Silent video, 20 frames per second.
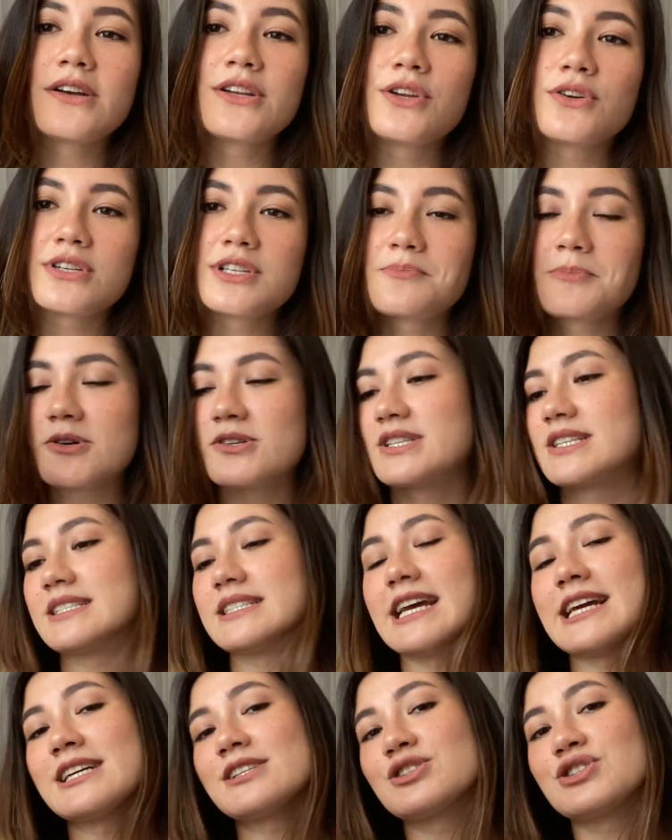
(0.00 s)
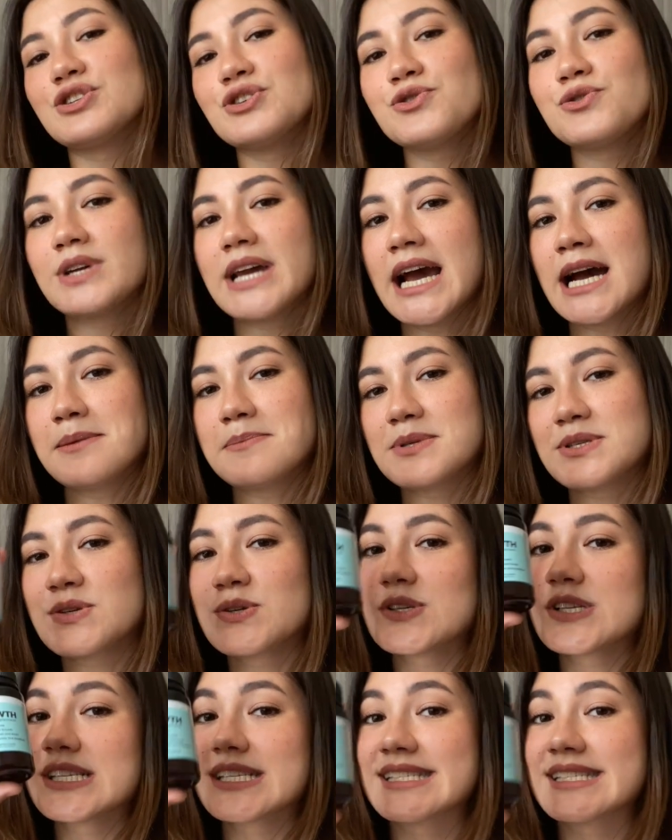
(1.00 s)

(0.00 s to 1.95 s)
you're supposed to take two capsules